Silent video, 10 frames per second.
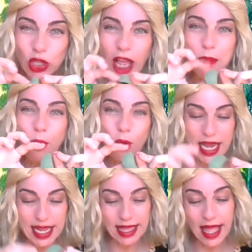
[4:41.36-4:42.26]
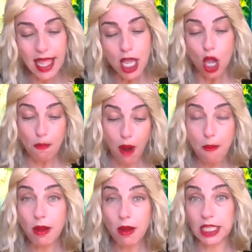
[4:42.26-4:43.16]
and finish the stalk
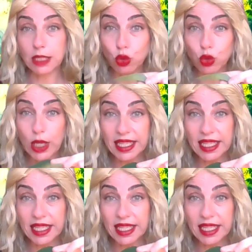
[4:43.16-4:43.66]
under the leaf.